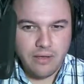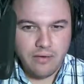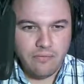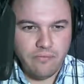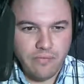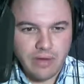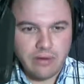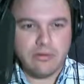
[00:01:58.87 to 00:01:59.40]

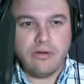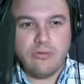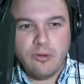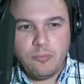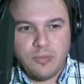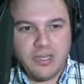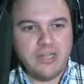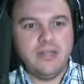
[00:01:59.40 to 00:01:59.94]
very
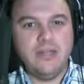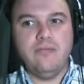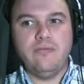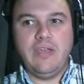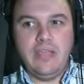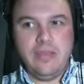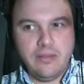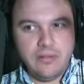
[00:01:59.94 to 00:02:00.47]
repetitive
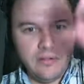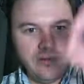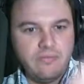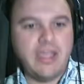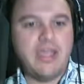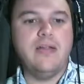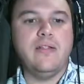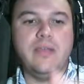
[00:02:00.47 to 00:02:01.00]
hill and
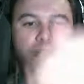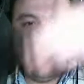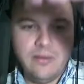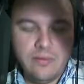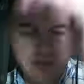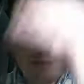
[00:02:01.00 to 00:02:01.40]
valley, hill and